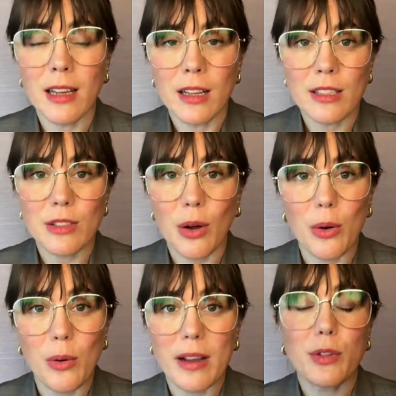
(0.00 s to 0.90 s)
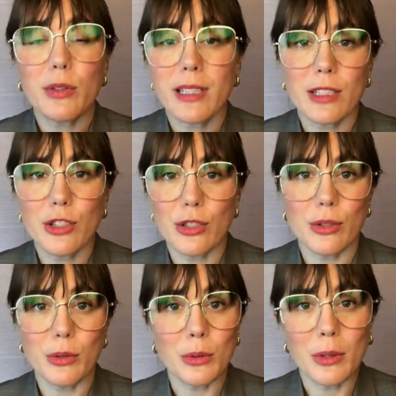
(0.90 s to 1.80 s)
So if you need
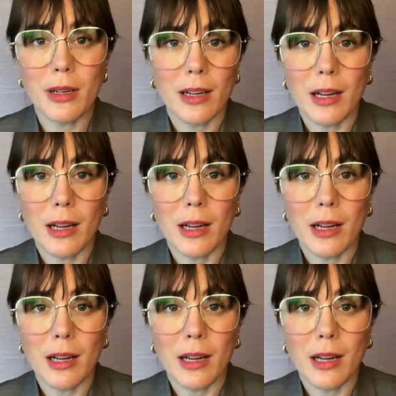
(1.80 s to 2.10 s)
to